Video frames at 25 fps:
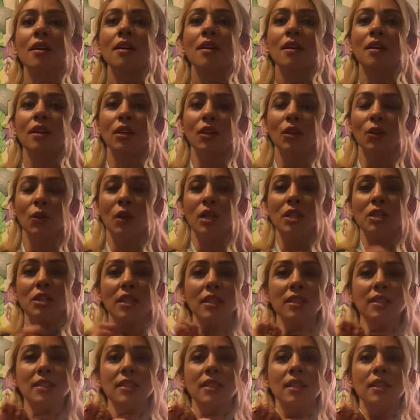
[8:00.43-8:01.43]
You know,
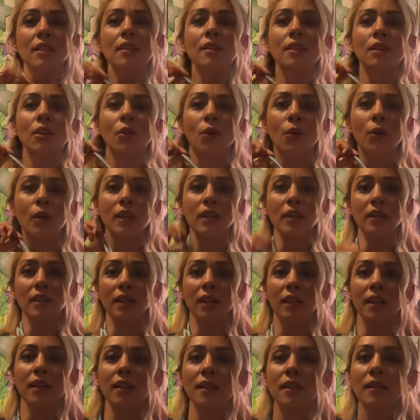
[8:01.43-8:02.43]
adjust it
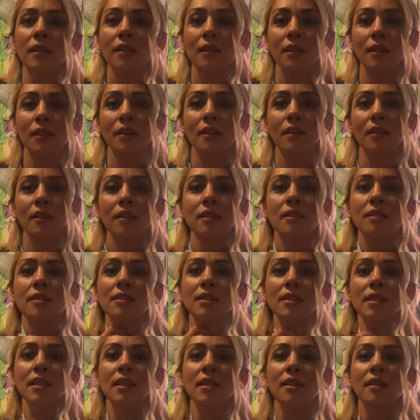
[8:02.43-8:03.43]
accordingly.
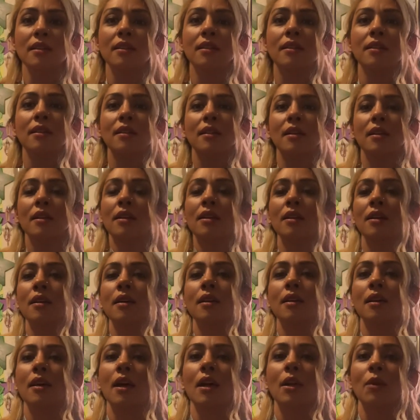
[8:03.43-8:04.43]
See,
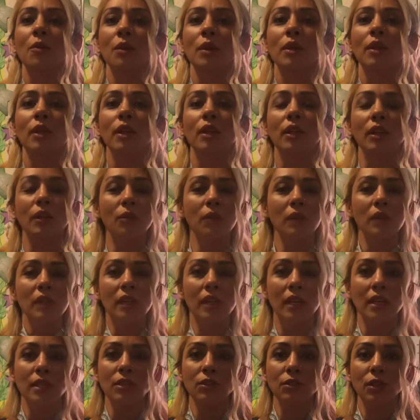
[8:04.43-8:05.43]
and it would look good with a
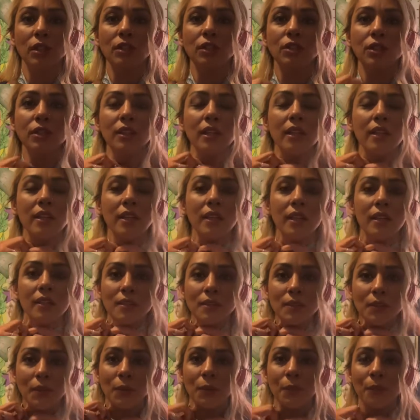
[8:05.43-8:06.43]
nice dress shirt on it.
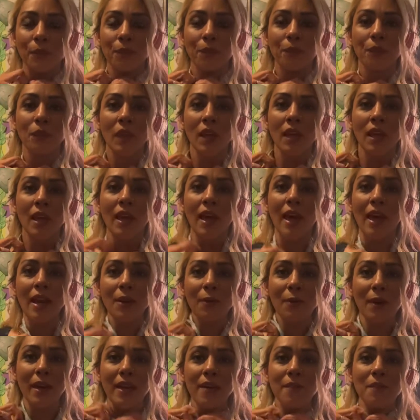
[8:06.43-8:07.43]
So
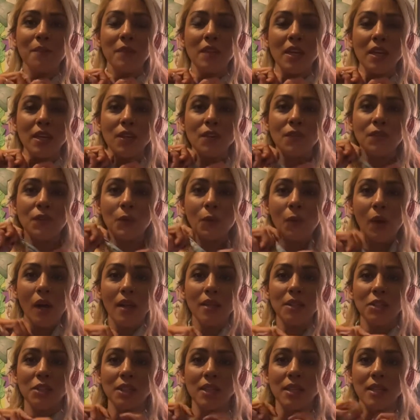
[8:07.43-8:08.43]
anyway, thank you for
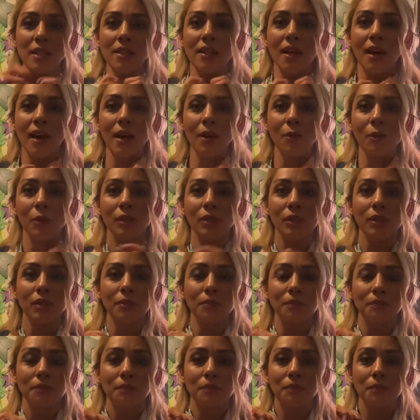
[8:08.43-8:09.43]
watching. I will
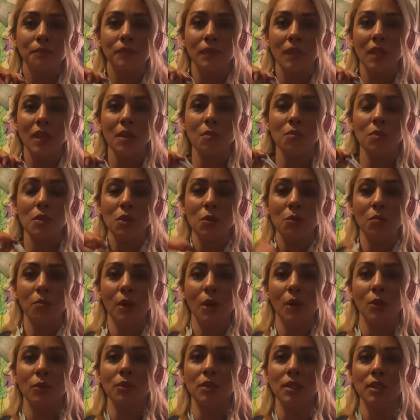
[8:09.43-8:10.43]
keep you
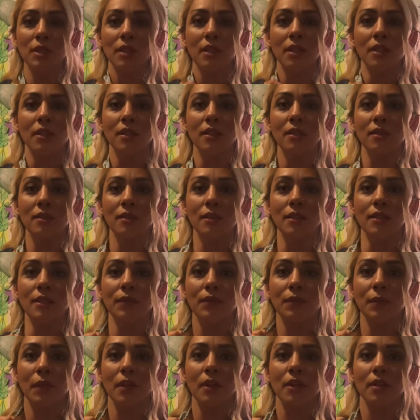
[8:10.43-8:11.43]
posted as
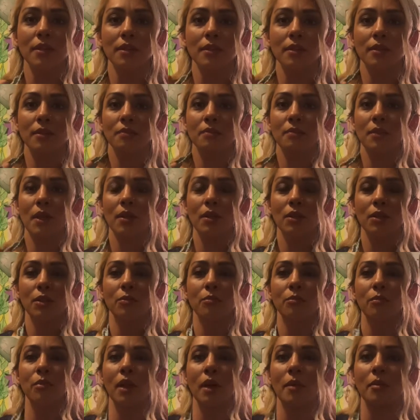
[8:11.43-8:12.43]
far as other
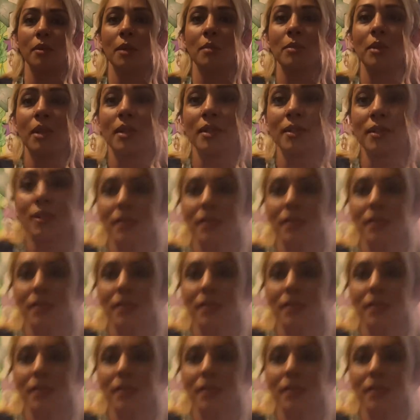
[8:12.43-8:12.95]
blah blah blahs